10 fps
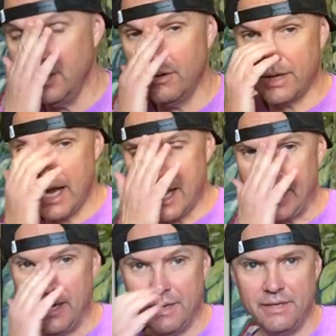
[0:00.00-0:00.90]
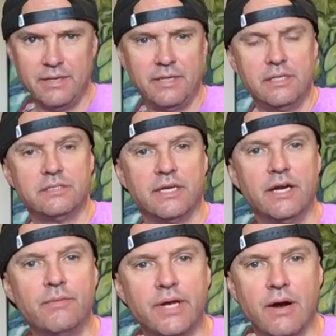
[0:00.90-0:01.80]
Okay. So
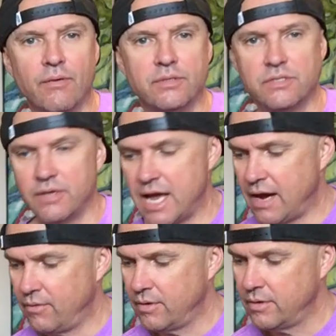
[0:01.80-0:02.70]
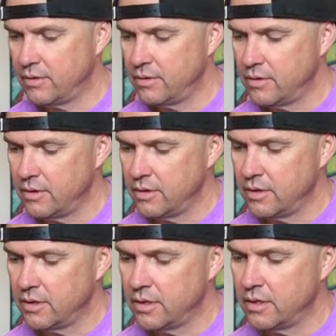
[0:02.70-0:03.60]
here we go. So now,
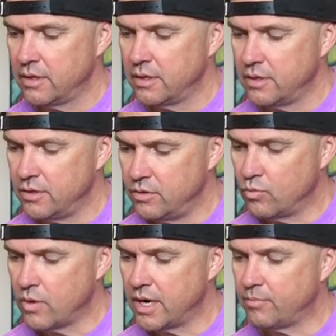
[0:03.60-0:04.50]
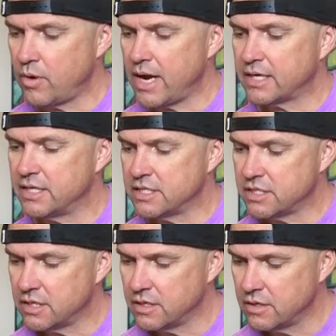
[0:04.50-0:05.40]
you want to practice,